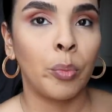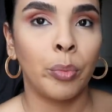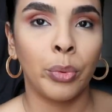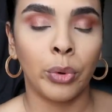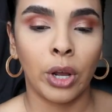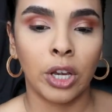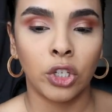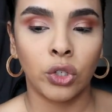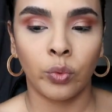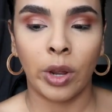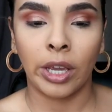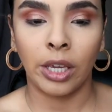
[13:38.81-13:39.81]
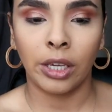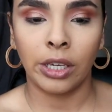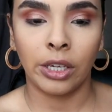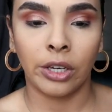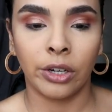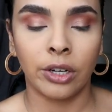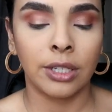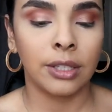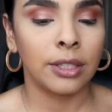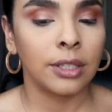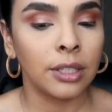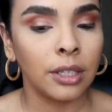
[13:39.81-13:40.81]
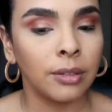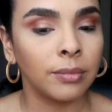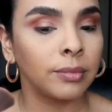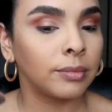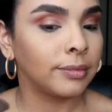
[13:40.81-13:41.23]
brush right here and see.